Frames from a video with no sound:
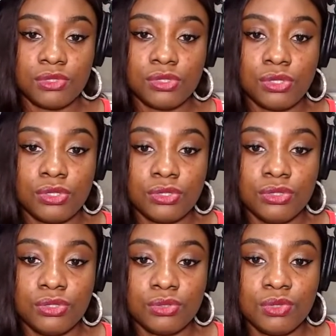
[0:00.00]
to
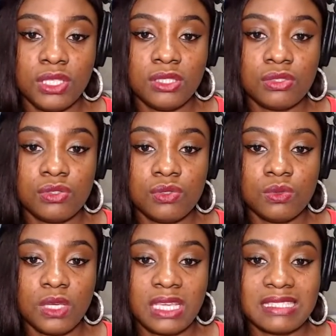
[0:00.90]
turn you
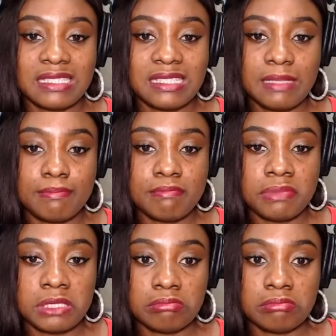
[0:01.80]
into a simp.